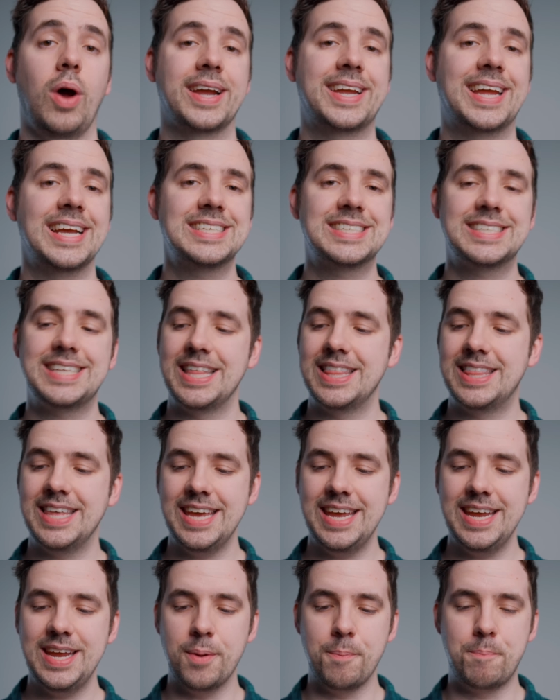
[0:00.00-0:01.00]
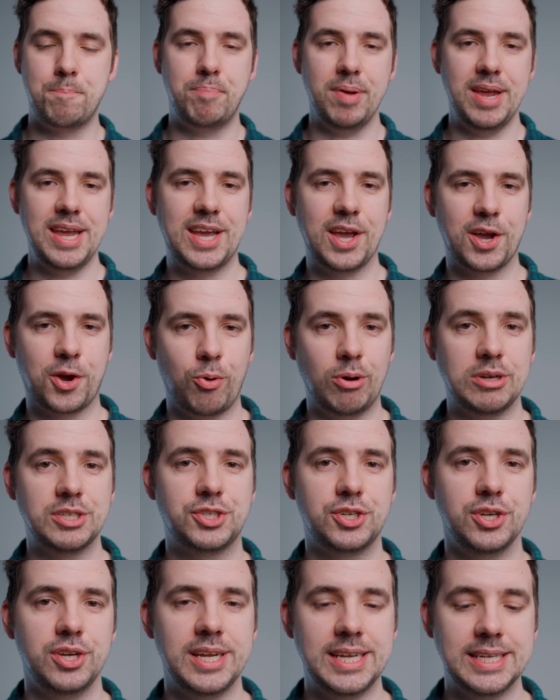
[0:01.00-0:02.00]
I guess the big
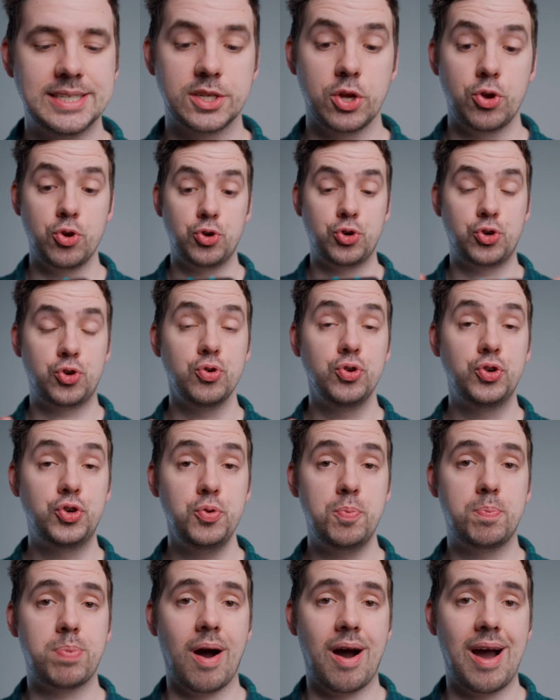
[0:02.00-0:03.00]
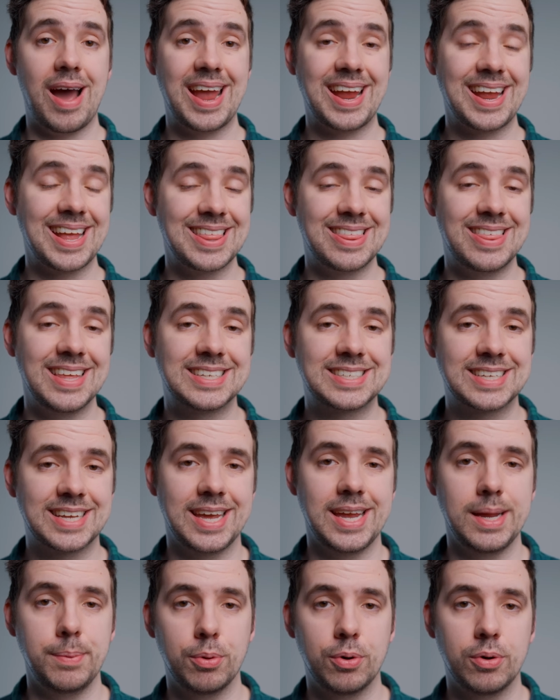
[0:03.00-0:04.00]
question is, should you buy this
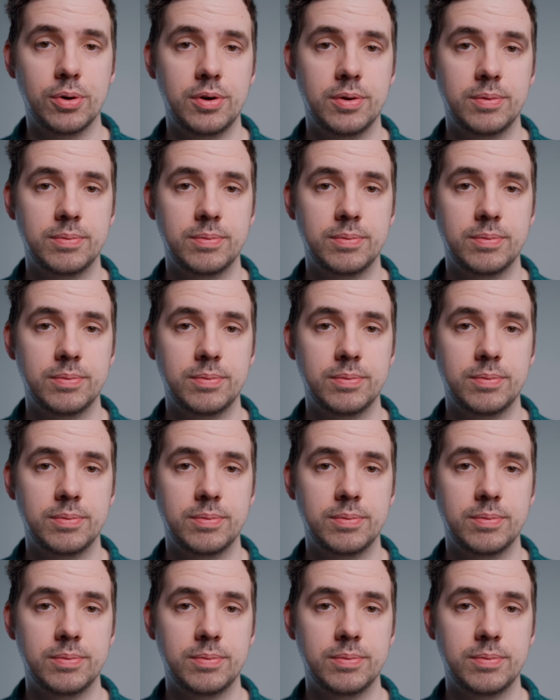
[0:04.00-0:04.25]
keyboard?